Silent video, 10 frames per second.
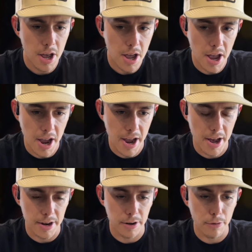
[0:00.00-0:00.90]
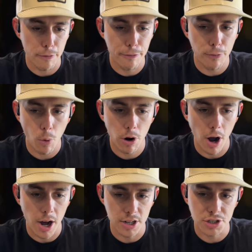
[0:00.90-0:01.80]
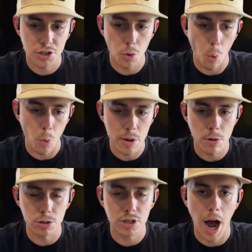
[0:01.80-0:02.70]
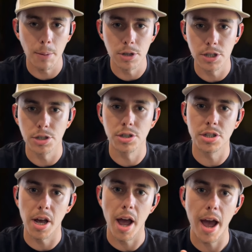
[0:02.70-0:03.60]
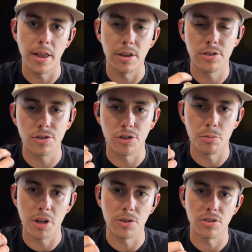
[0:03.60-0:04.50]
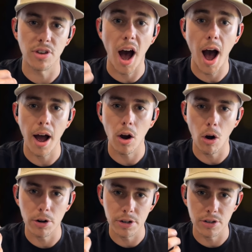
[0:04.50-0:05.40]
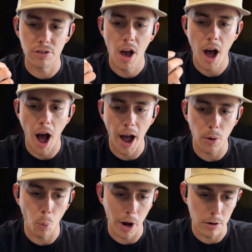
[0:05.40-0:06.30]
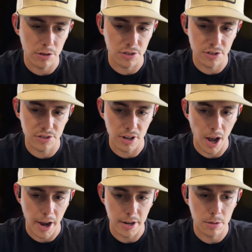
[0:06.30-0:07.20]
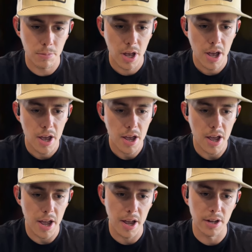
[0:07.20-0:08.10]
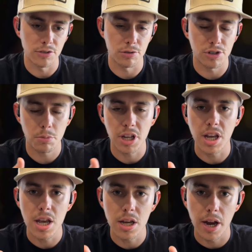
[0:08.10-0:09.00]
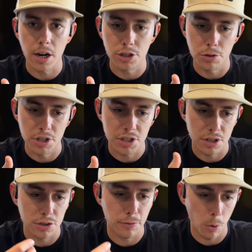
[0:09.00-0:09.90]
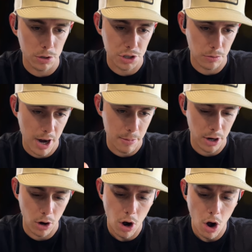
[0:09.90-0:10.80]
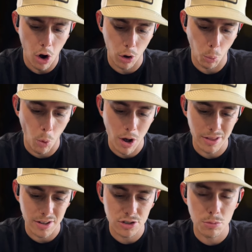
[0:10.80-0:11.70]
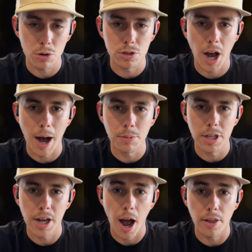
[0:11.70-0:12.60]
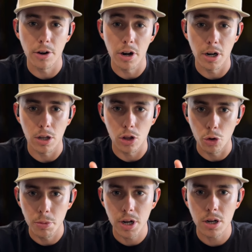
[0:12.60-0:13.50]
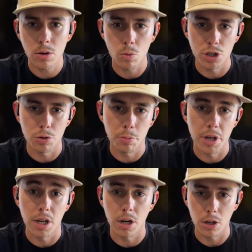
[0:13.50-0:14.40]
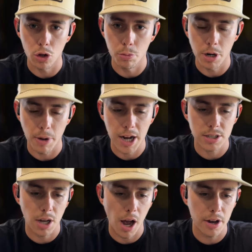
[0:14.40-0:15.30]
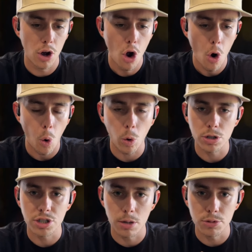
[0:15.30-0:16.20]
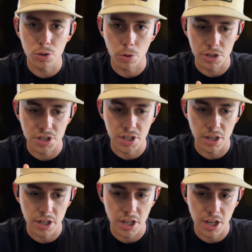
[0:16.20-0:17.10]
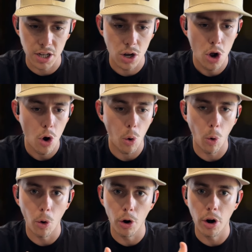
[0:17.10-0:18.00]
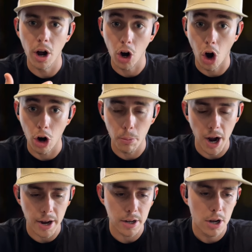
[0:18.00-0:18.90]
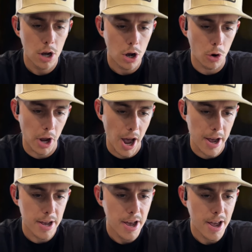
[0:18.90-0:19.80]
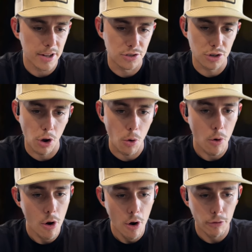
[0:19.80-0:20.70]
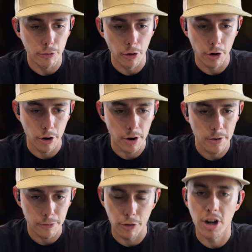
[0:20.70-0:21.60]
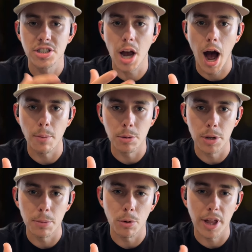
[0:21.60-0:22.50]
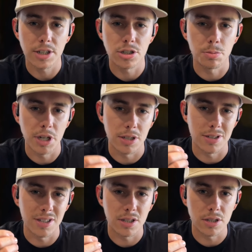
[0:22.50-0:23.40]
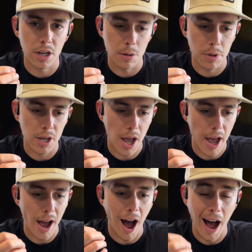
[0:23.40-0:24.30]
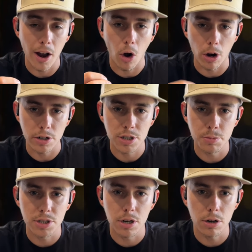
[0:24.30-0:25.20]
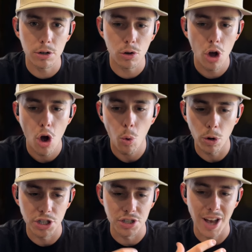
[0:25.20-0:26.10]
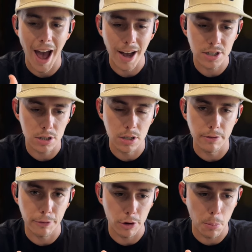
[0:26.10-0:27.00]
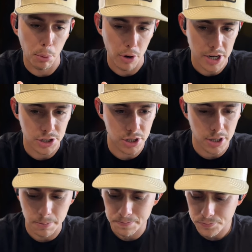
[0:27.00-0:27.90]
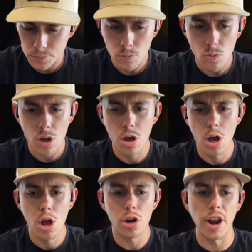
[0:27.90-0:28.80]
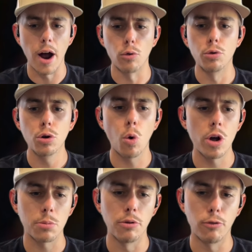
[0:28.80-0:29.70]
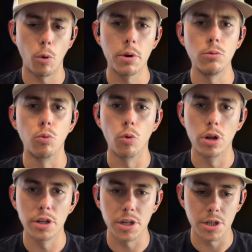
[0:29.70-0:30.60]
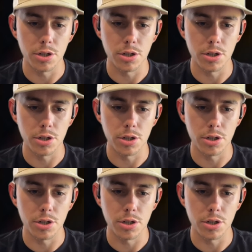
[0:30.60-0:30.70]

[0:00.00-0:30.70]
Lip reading: And for us, we most commonly just say, hey, this just means it's a high hardness, high wear resistant item. And so some of the key characteristics for a ceramic are, one, these are most commonly either an alumina, which would be an aluminum oxide, or some sort of silicate or a carbide, okay? And so for us common people, that just means this is going to be a high hardness material, which is excellent for abrasion. Now, real quick, before we really